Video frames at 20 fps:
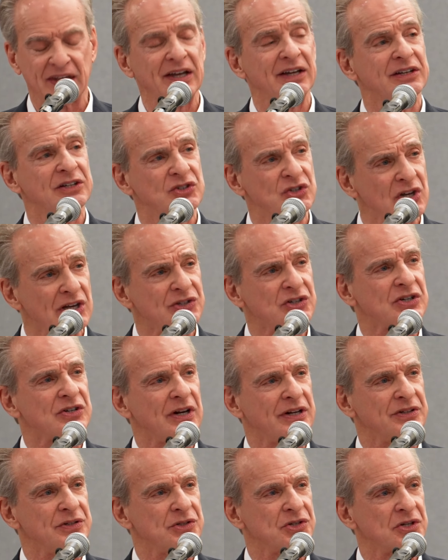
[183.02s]
the
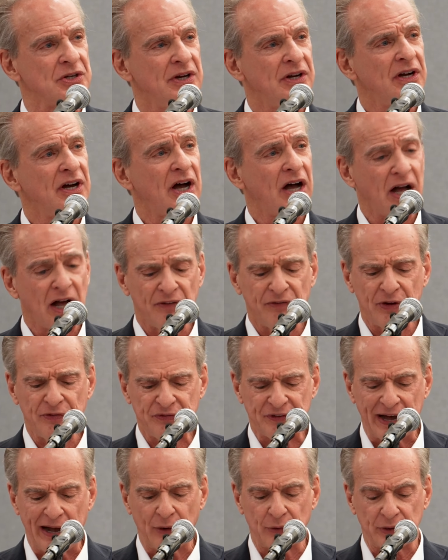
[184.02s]
existence of a
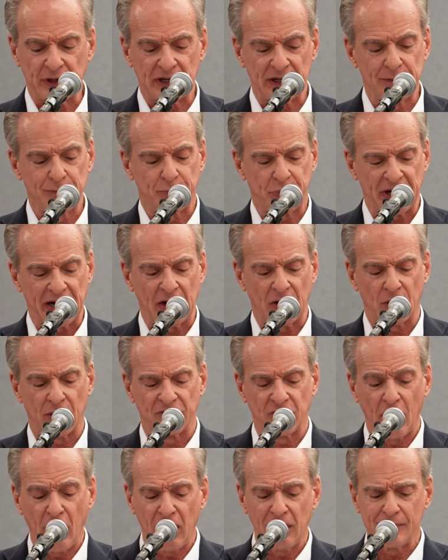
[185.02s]
founding pair
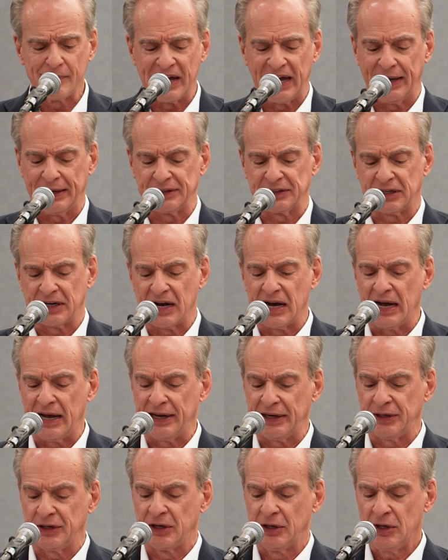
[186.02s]
of all
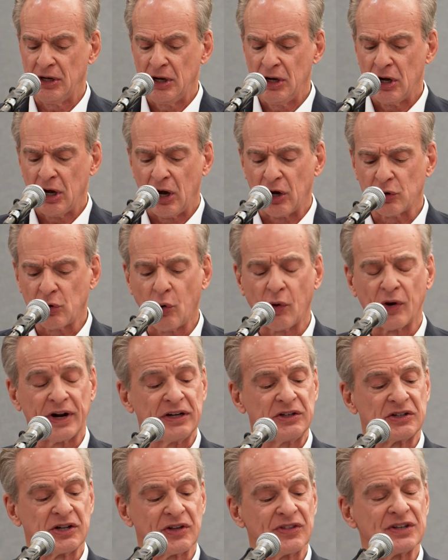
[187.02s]
mankind,
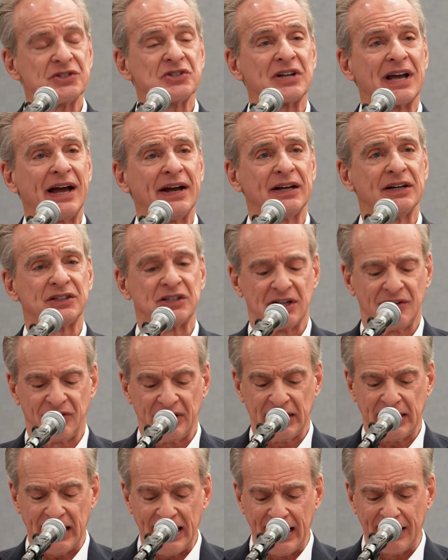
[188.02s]
according to the
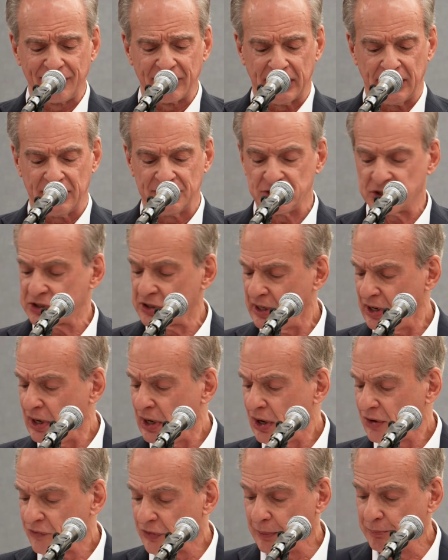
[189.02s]
scientific evidence
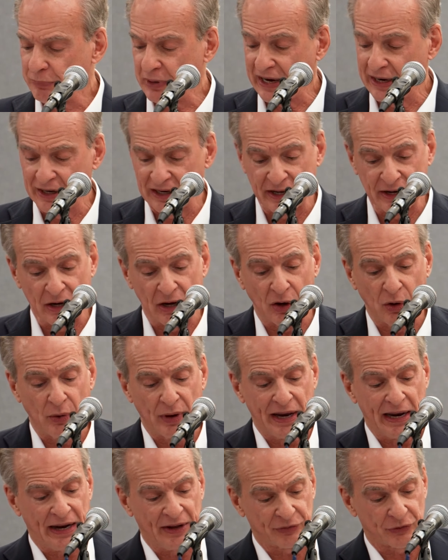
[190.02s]
from
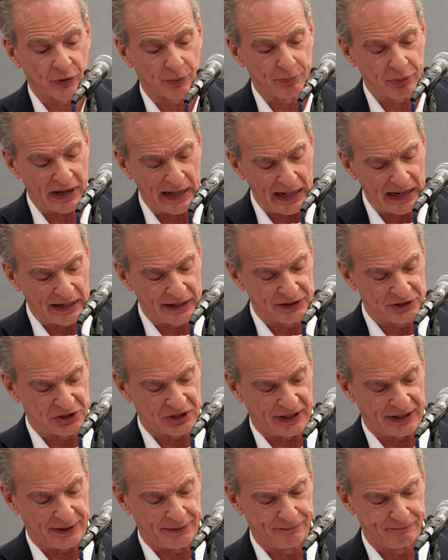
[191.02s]

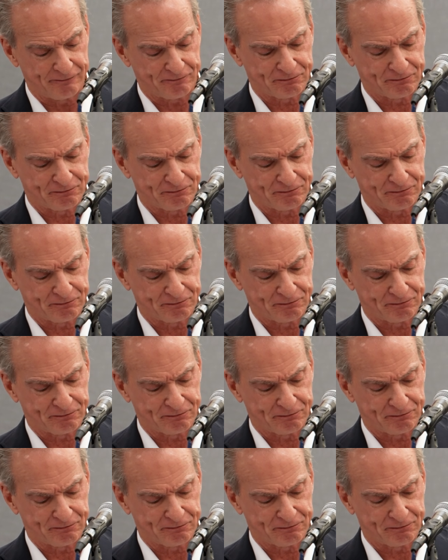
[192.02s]
paleoanthropology.